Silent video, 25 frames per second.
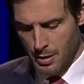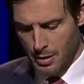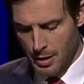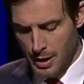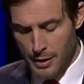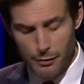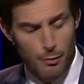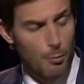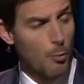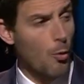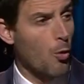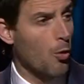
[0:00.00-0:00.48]

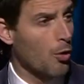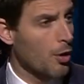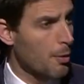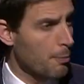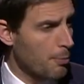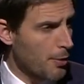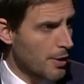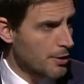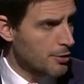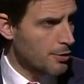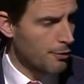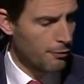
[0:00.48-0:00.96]
Even more
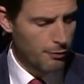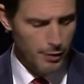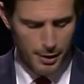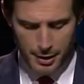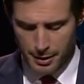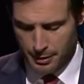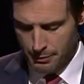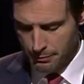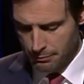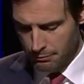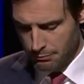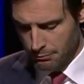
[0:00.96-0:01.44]

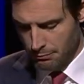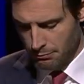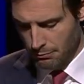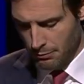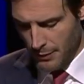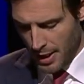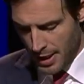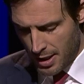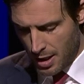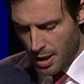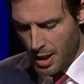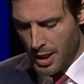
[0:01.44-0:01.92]
impressively,
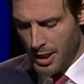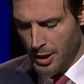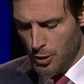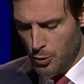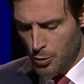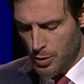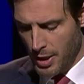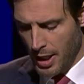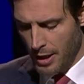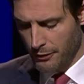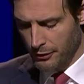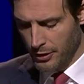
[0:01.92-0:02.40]
AI
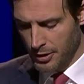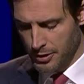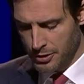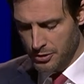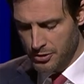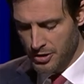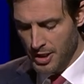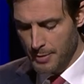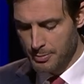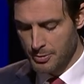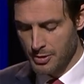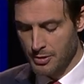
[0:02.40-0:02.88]
could have
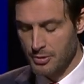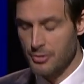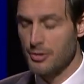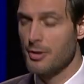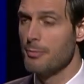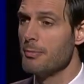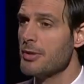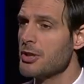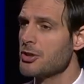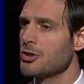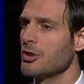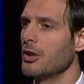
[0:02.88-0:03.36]
intercepted the
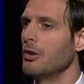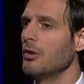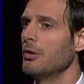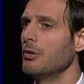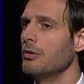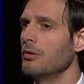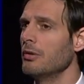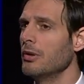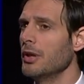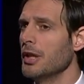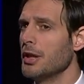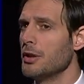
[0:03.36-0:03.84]
missile
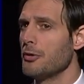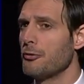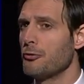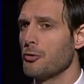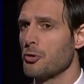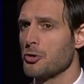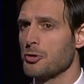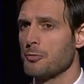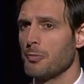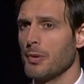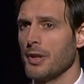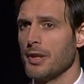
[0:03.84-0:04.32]
in the
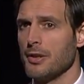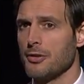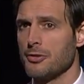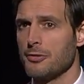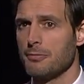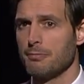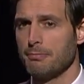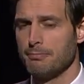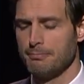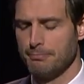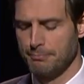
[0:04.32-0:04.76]
first place.